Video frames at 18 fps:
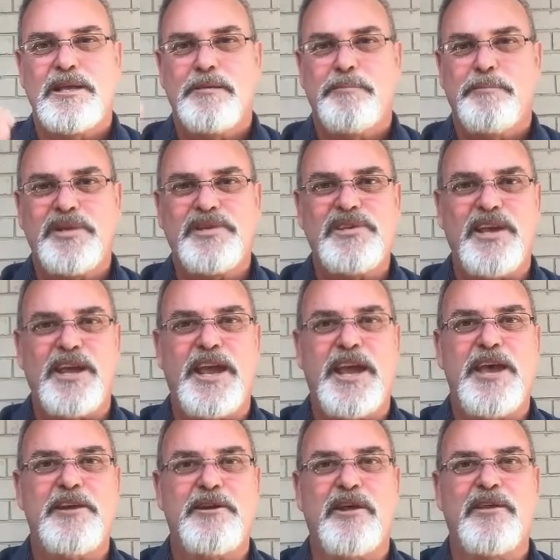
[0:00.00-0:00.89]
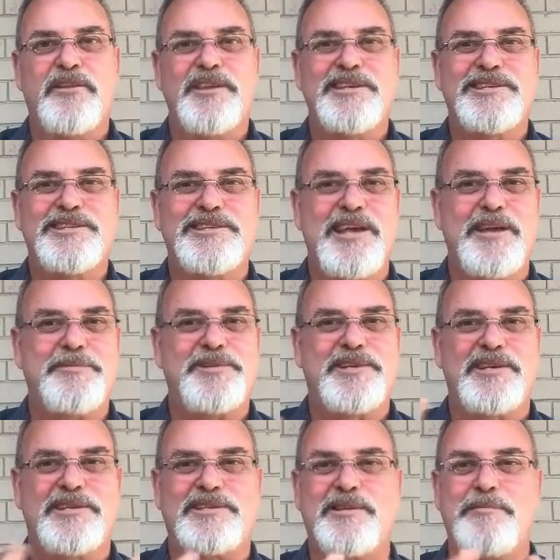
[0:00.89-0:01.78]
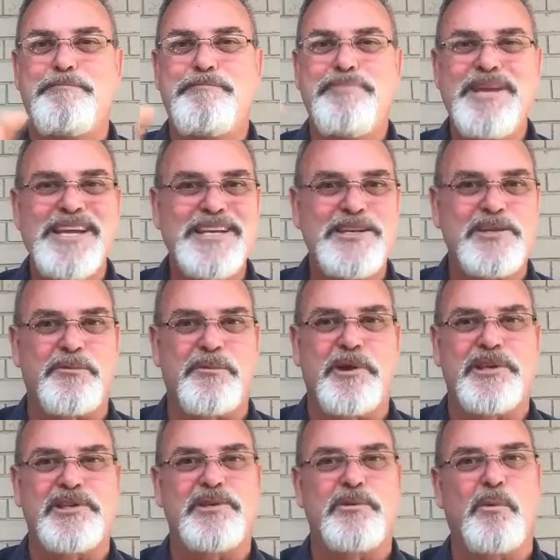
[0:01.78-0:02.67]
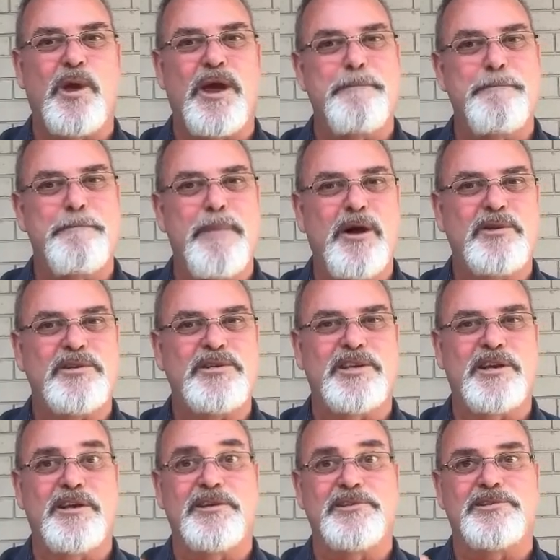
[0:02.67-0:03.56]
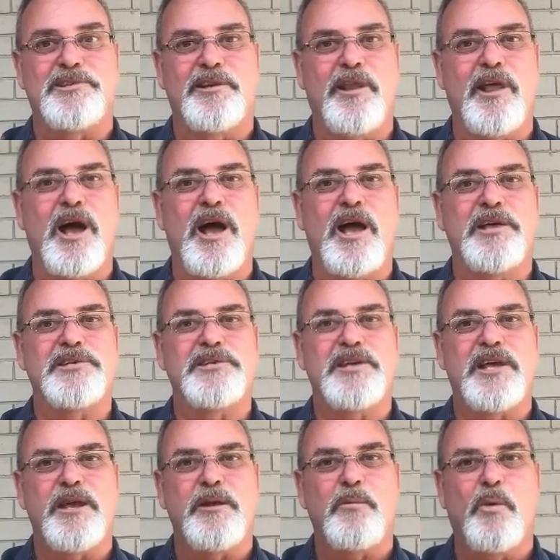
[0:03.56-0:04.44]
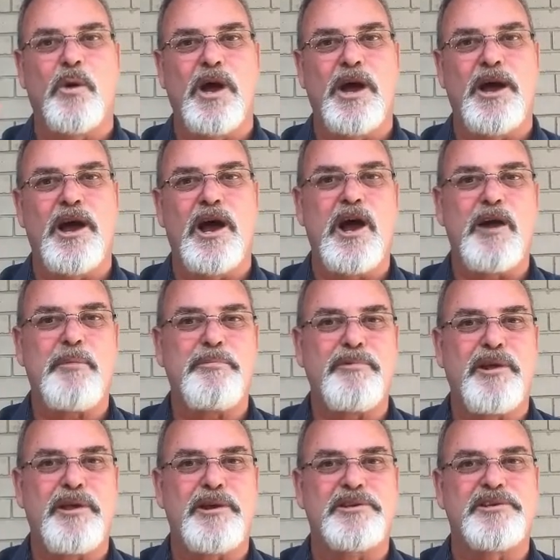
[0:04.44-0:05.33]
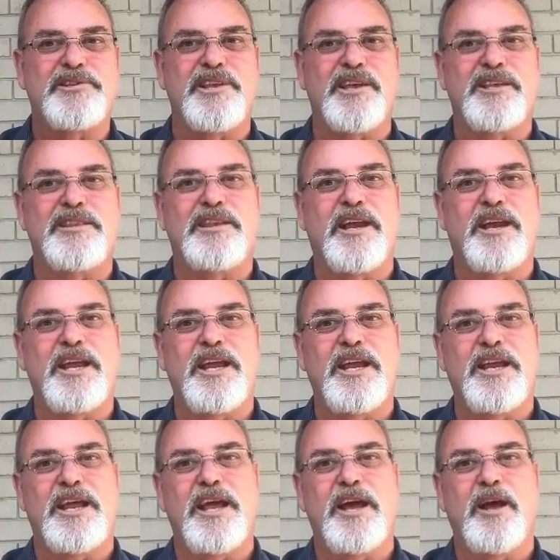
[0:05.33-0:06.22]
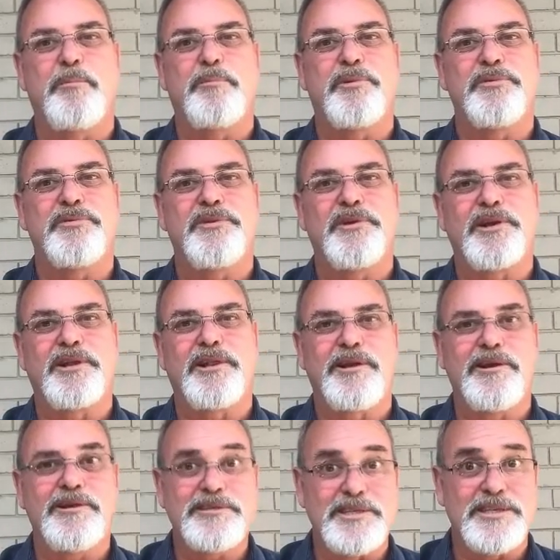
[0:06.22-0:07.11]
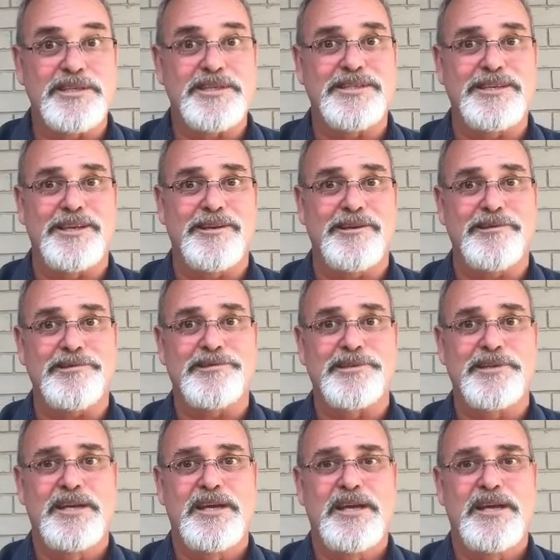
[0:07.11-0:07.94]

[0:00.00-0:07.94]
Missing out on these steps is the biggest reason why most sales are lost and why operators think they need help with their closing skills.